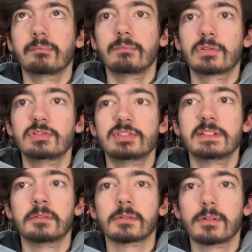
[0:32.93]
Because she
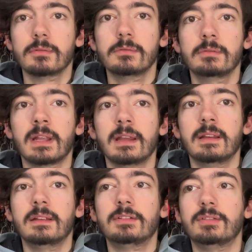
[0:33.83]
got called
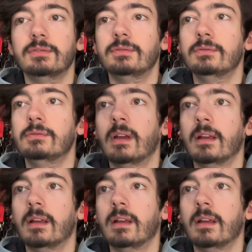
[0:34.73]
to